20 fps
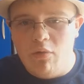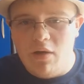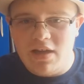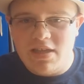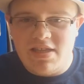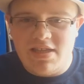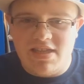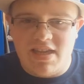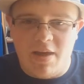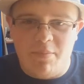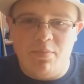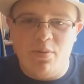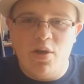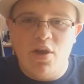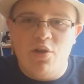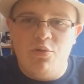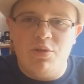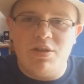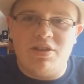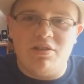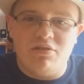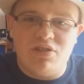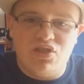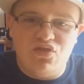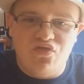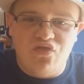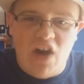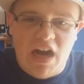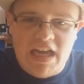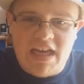What's up with those
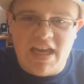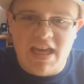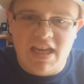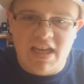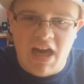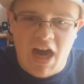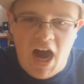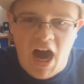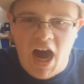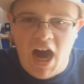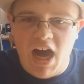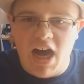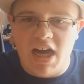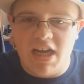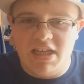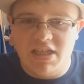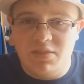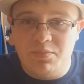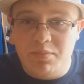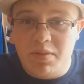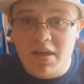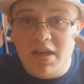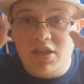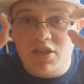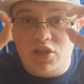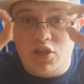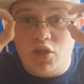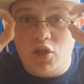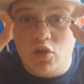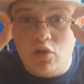fucking eyes
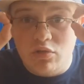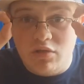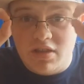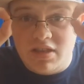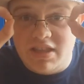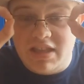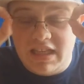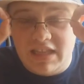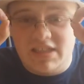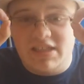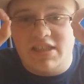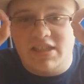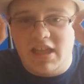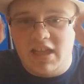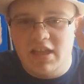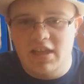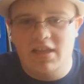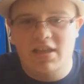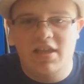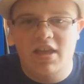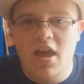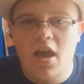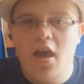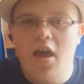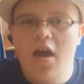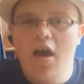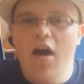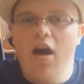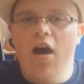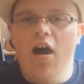being too distant?
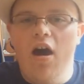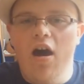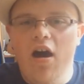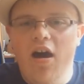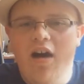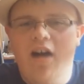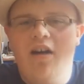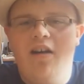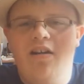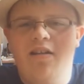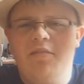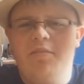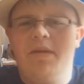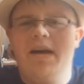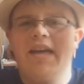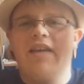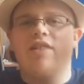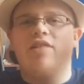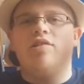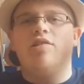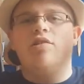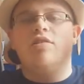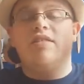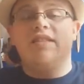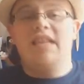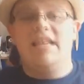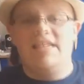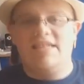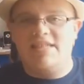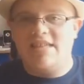Oh my
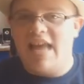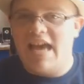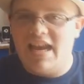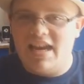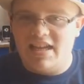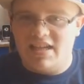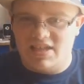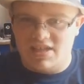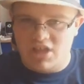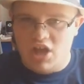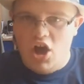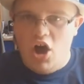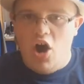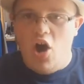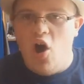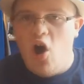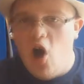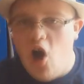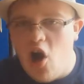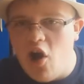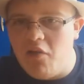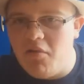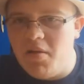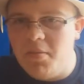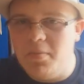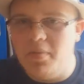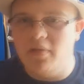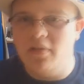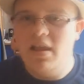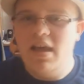goodness, that is
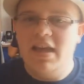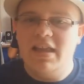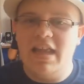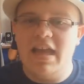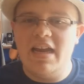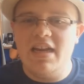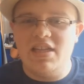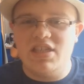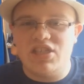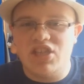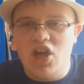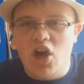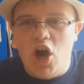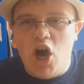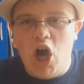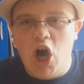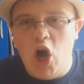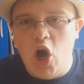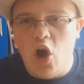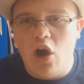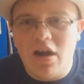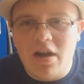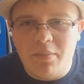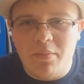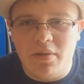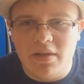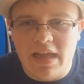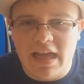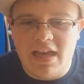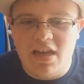horrible. That is
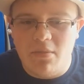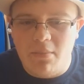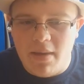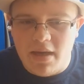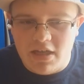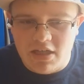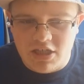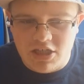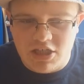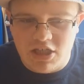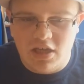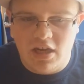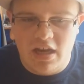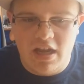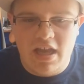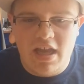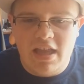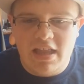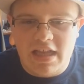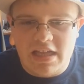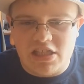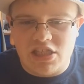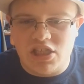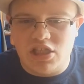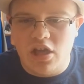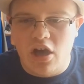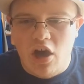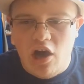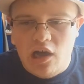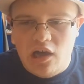horrible animation.
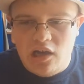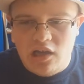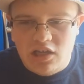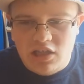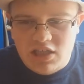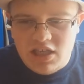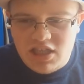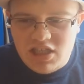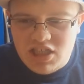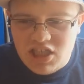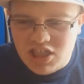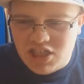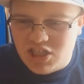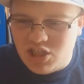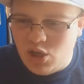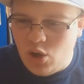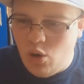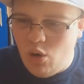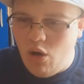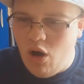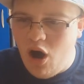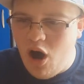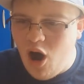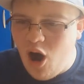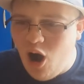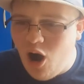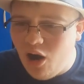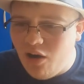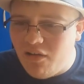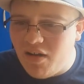That's just so
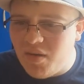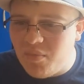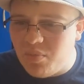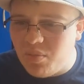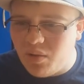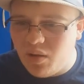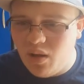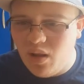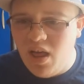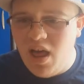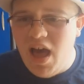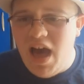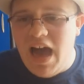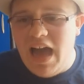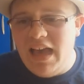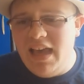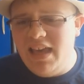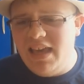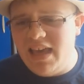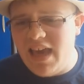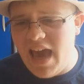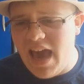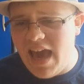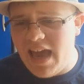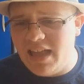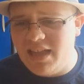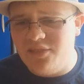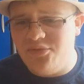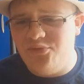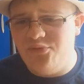horrible. I
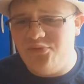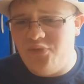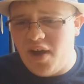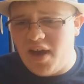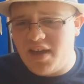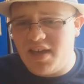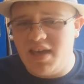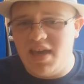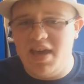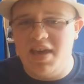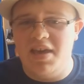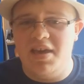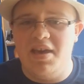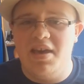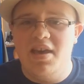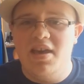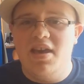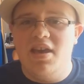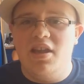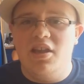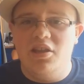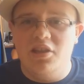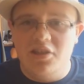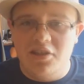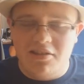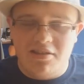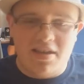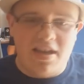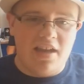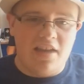can't fucking
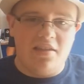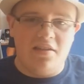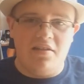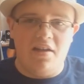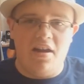look at